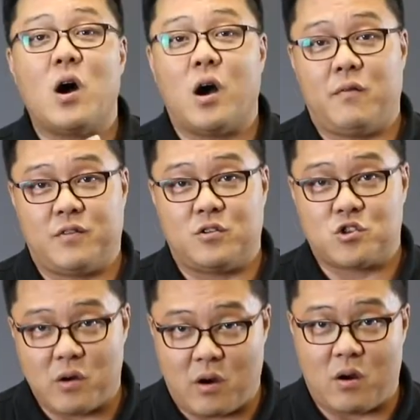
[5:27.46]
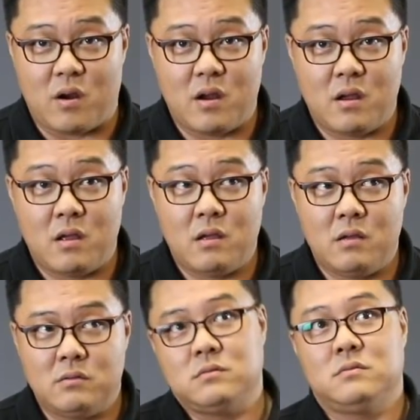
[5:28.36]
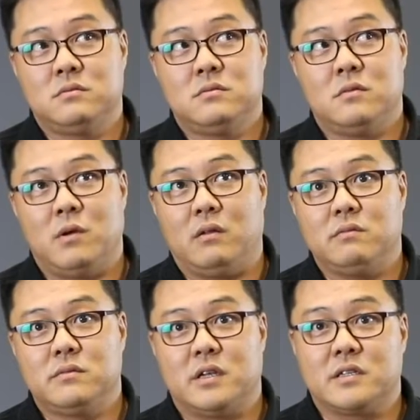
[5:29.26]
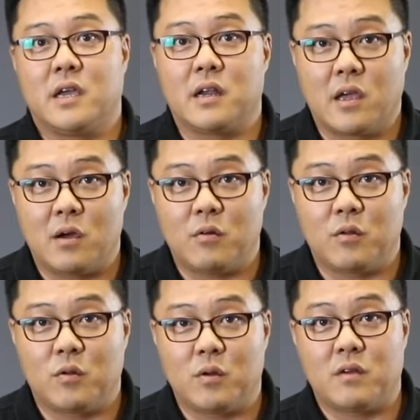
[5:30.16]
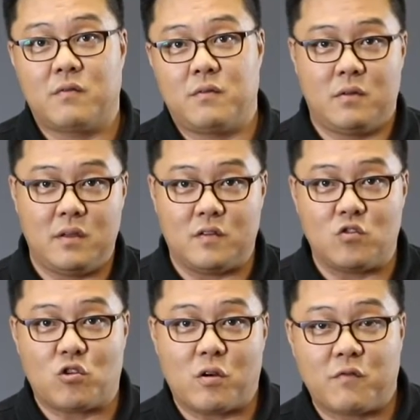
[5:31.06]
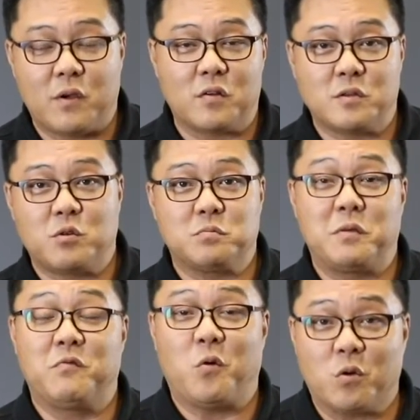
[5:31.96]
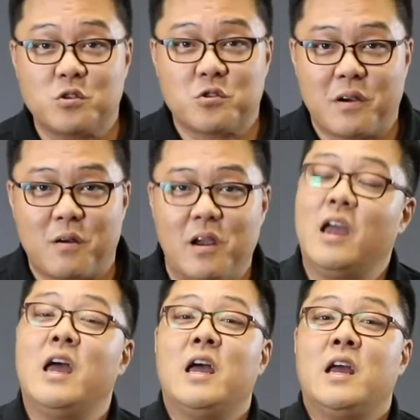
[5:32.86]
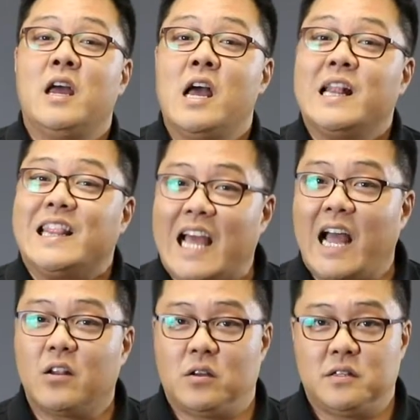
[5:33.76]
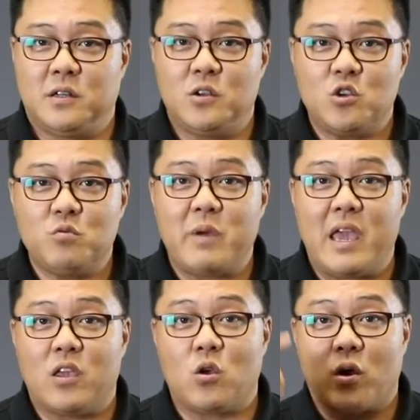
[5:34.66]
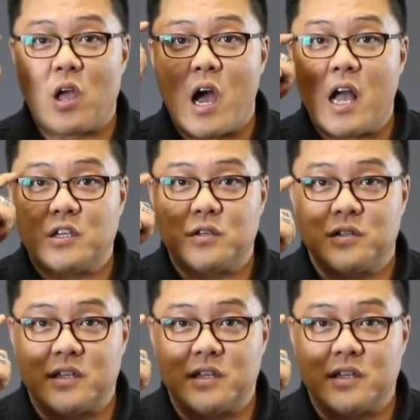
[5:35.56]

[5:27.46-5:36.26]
off the trigger. Well, that's kind of counterintuitive. Isn't trigger finger supposed to be for the trigger? Not until you make your conscious